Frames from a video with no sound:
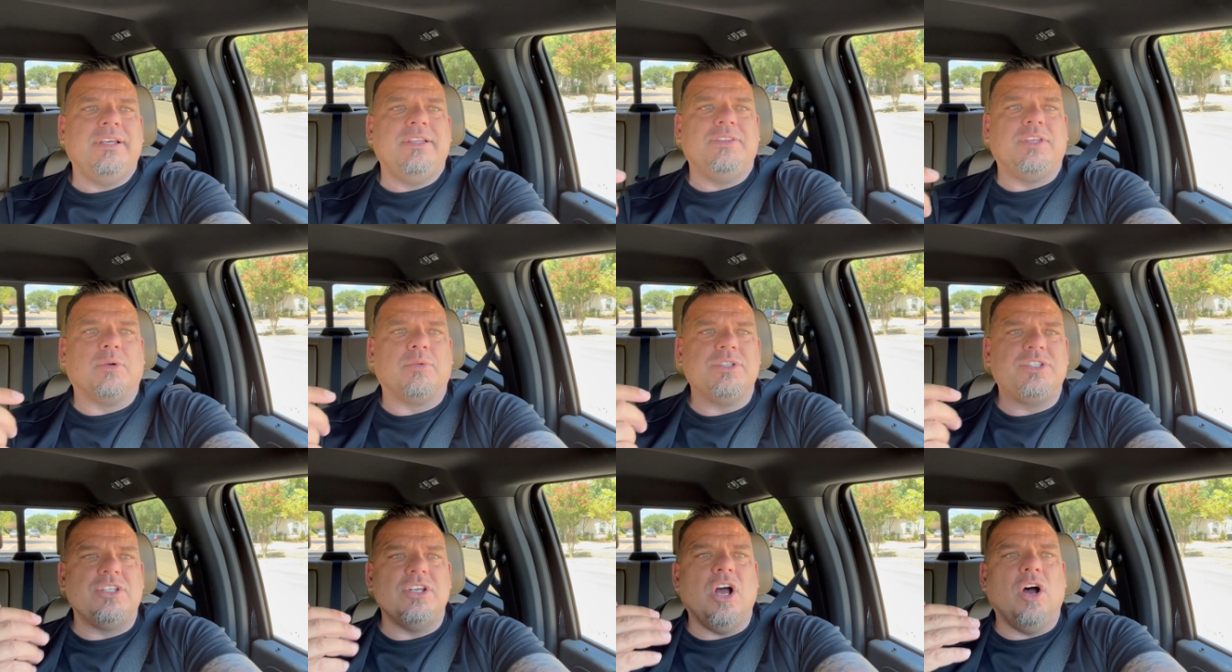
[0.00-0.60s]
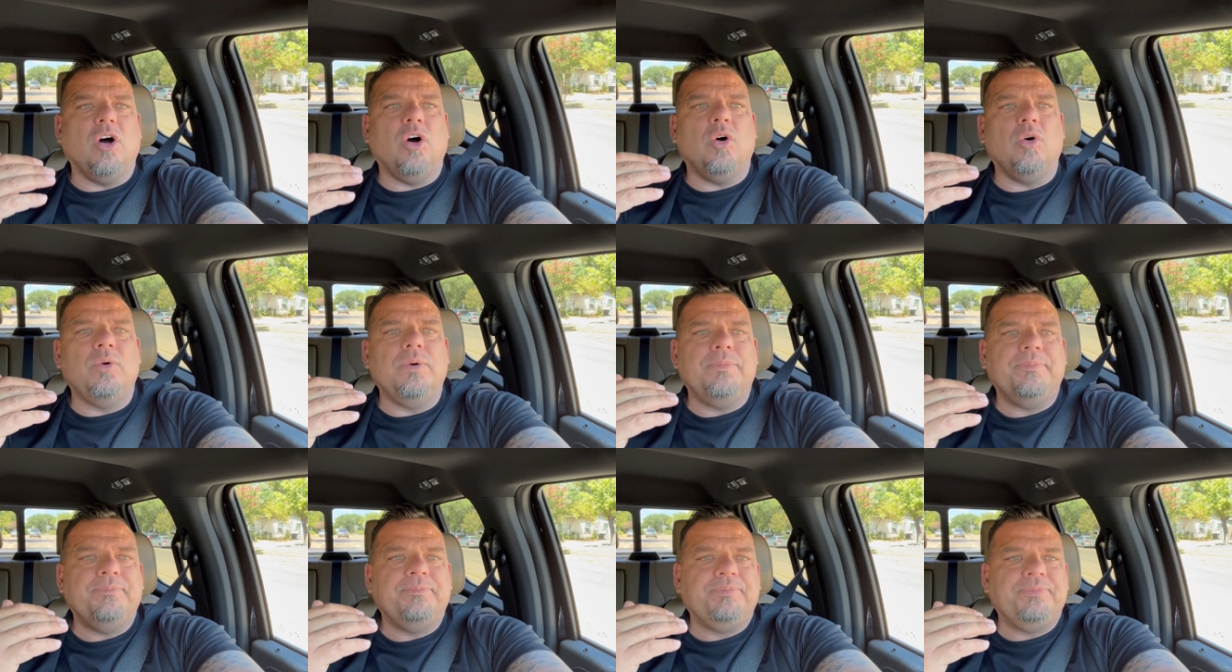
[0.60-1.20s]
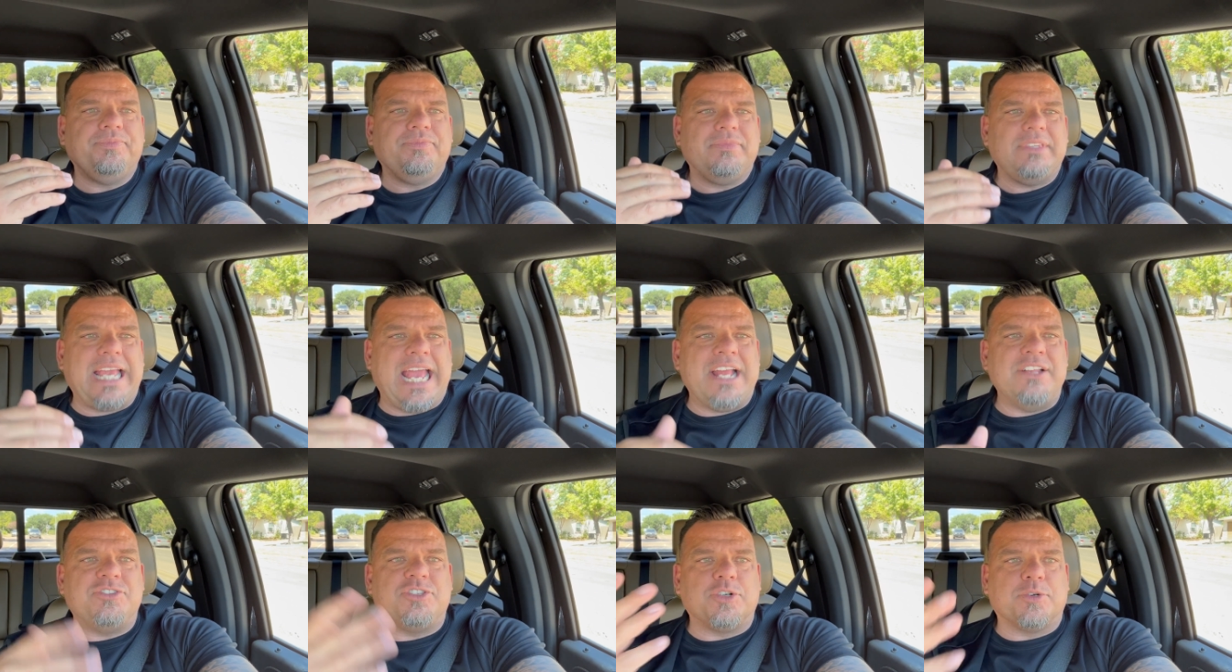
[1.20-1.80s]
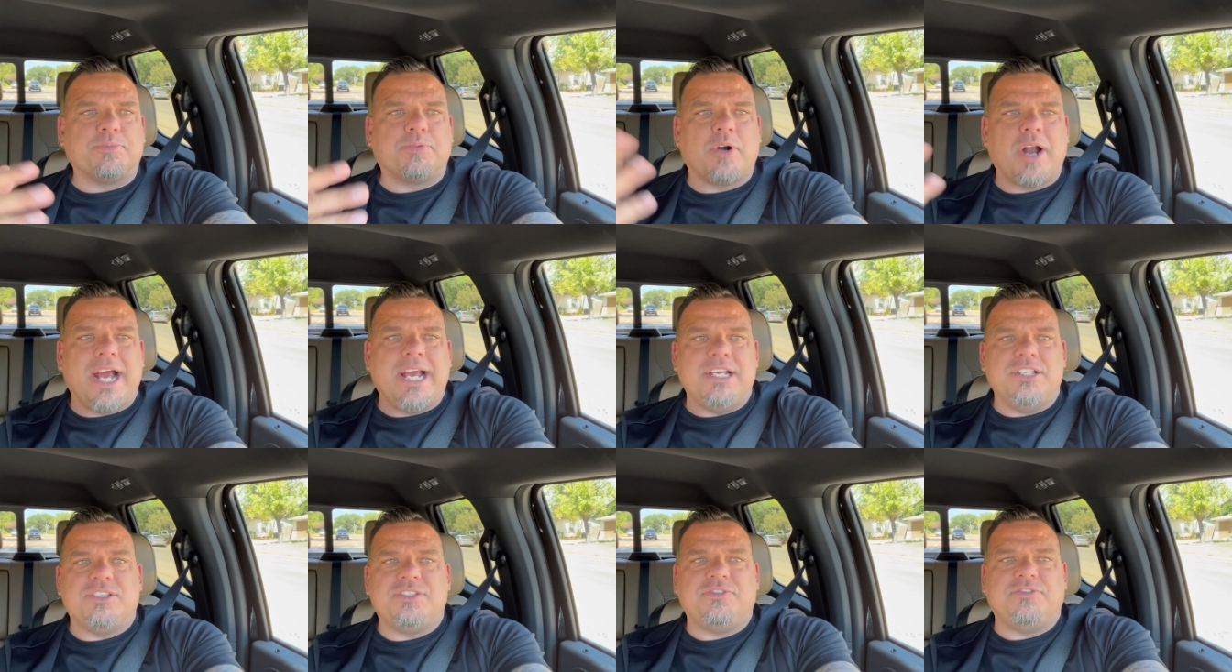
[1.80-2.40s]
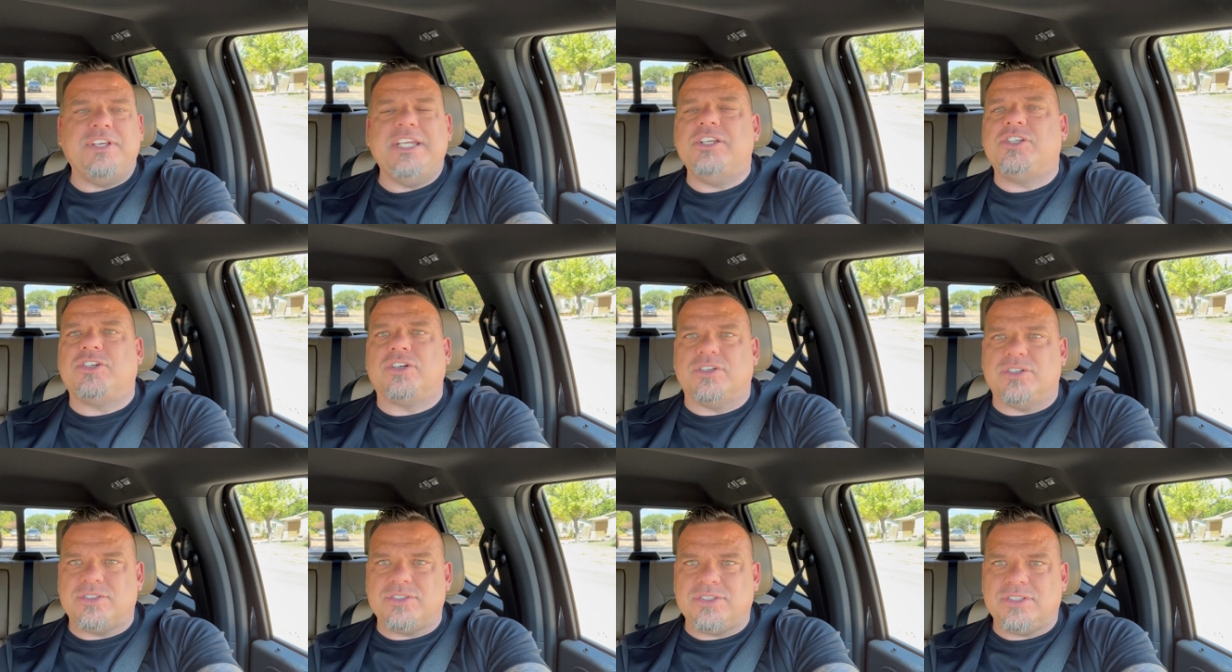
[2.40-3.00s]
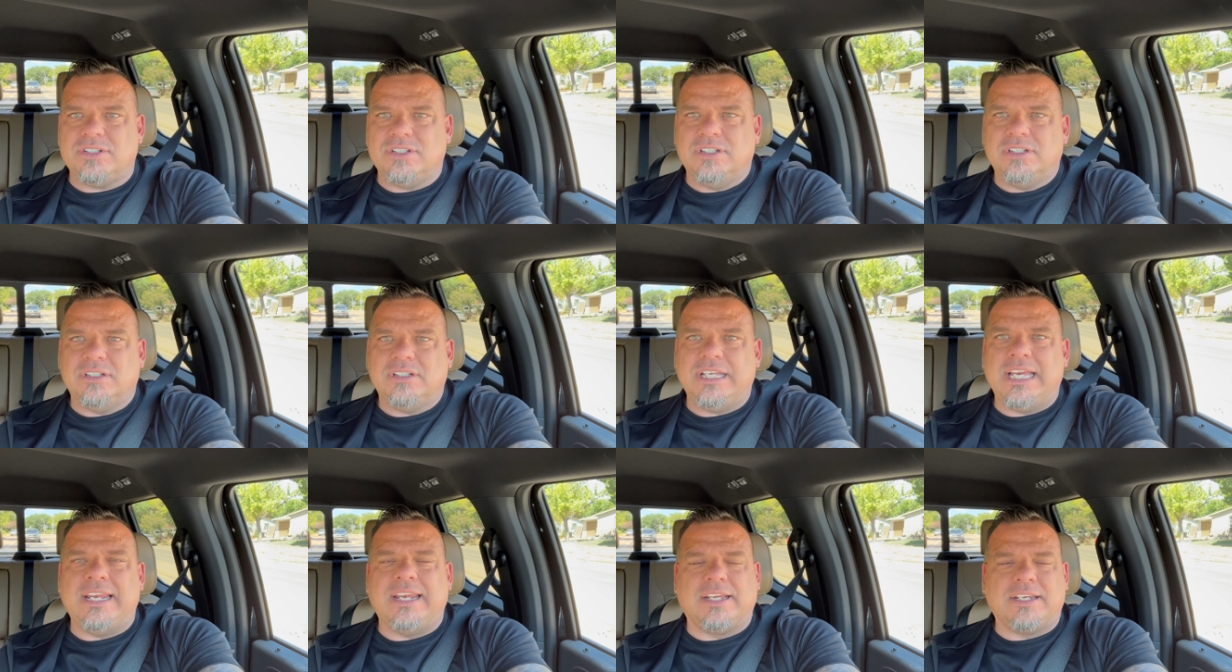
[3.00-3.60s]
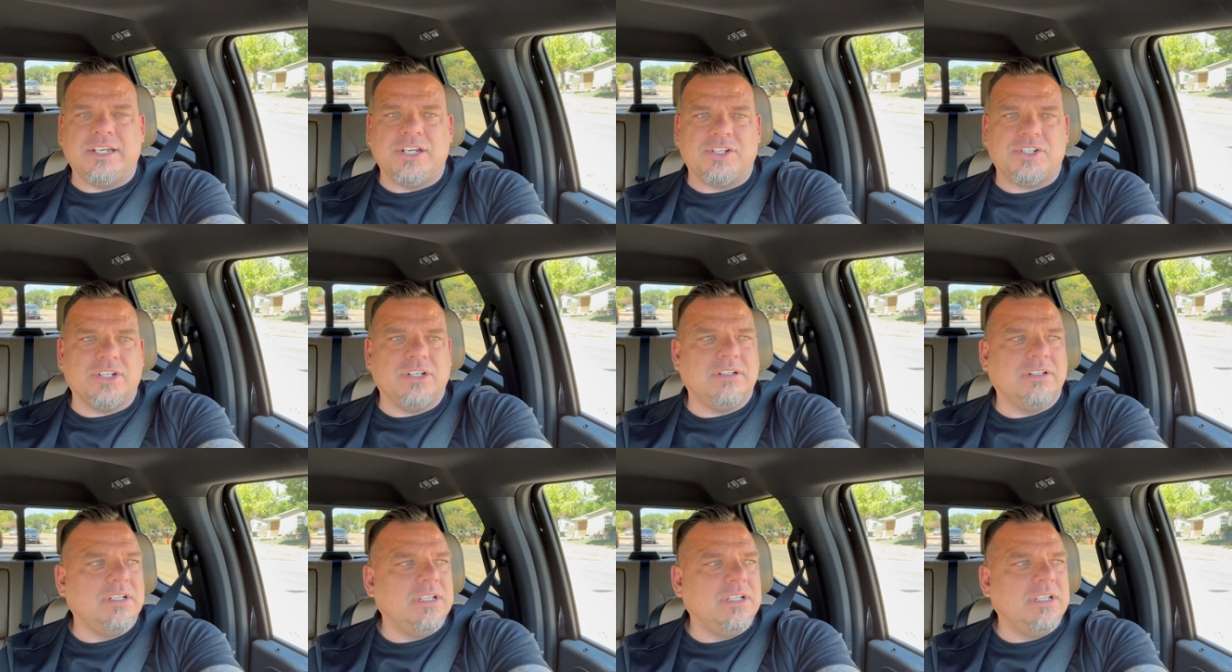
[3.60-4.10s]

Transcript: There was no enterprise features in Ignition